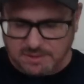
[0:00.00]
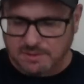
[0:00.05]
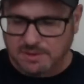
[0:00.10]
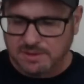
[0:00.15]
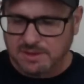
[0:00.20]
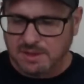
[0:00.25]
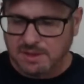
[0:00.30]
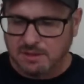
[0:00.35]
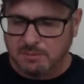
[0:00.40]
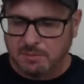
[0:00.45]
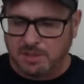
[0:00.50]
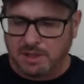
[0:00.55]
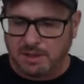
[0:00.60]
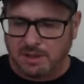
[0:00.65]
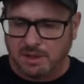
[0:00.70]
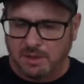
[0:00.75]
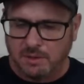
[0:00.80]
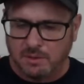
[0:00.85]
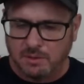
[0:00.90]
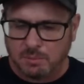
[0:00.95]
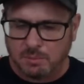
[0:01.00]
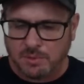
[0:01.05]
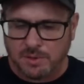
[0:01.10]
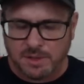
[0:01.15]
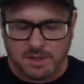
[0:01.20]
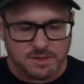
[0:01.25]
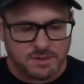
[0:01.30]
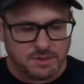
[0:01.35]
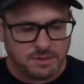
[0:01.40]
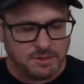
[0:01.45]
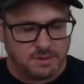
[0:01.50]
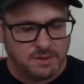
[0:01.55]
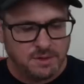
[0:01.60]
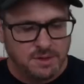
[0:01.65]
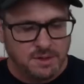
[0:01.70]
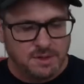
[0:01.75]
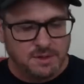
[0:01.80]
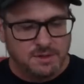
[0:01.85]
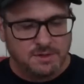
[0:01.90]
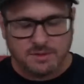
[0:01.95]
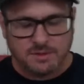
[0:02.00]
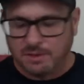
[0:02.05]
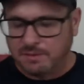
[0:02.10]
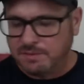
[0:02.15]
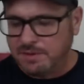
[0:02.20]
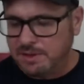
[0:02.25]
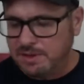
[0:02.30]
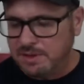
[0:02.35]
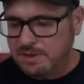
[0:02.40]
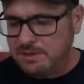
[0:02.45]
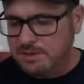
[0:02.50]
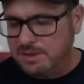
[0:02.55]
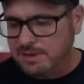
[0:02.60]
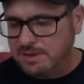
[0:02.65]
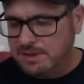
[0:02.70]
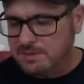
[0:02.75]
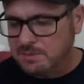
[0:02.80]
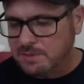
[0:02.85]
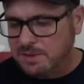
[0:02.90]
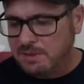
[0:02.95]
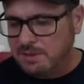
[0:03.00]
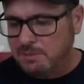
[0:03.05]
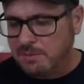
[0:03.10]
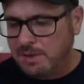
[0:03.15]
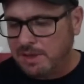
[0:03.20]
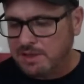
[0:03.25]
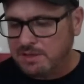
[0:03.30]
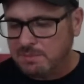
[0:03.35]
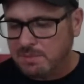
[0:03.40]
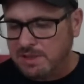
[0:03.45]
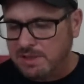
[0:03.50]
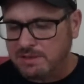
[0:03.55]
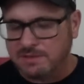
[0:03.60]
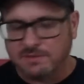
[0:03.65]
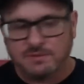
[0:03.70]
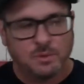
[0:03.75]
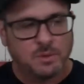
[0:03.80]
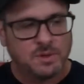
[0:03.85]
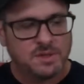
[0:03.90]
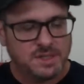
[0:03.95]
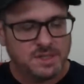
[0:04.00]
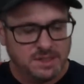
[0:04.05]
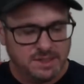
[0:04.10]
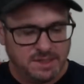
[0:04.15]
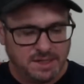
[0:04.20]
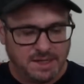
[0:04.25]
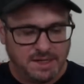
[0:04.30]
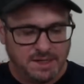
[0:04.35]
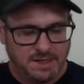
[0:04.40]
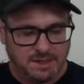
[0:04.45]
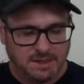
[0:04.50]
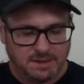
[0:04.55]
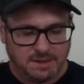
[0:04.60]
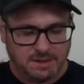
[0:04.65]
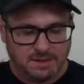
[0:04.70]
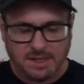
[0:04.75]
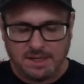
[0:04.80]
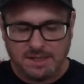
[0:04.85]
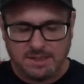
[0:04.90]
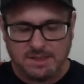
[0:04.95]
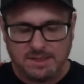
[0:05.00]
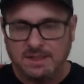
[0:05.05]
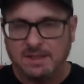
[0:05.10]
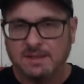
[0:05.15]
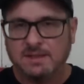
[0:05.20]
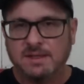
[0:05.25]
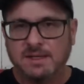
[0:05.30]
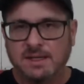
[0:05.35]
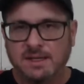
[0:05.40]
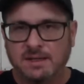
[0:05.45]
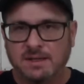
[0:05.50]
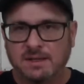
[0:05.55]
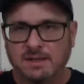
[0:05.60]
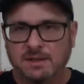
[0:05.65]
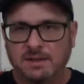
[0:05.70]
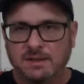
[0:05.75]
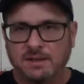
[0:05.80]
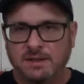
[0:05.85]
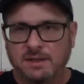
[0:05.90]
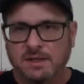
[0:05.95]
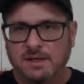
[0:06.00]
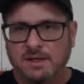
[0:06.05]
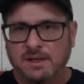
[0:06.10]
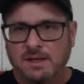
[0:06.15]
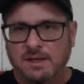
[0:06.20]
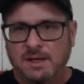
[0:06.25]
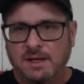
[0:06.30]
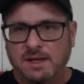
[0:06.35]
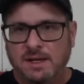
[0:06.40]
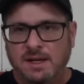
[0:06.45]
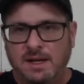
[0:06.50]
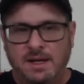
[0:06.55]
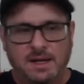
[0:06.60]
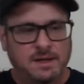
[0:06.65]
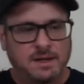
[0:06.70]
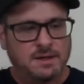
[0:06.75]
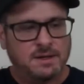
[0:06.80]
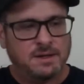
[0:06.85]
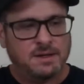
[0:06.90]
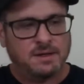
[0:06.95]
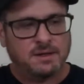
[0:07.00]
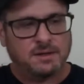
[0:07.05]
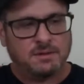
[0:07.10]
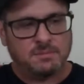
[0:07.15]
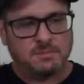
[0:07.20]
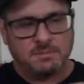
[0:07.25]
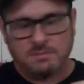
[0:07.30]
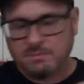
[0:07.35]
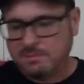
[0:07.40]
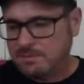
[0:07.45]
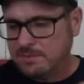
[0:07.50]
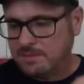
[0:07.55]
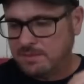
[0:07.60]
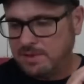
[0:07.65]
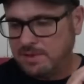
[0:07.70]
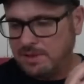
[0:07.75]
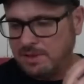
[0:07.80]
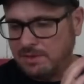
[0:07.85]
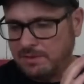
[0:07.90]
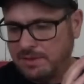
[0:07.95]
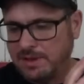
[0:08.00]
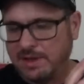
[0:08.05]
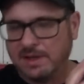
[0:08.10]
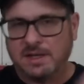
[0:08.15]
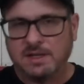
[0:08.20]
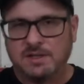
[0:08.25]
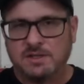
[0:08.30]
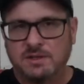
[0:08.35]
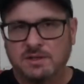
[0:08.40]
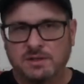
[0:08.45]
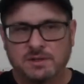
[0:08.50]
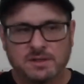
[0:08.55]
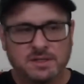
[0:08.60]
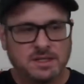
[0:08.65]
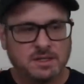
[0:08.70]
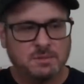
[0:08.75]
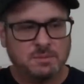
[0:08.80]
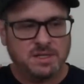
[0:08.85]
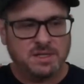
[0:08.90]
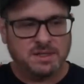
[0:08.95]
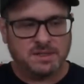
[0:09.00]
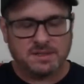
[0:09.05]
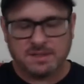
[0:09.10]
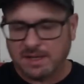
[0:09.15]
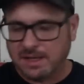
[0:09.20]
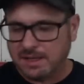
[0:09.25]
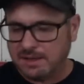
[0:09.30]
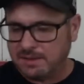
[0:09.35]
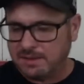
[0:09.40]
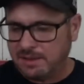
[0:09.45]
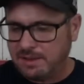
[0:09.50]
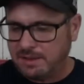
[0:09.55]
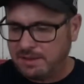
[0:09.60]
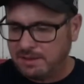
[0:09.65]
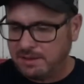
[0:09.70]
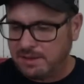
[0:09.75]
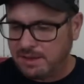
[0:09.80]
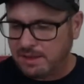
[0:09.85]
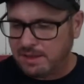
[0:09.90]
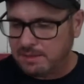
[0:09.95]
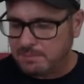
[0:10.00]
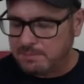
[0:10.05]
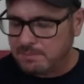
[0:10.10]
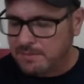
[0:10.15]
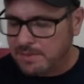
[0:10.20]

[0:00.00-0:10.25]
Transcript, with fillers: So it's a little bit lower pressure. So if you're using this one, it recommends 14 to 18 at the inlet. And uh, you know, that'll get you your 10 PSI at the air cap.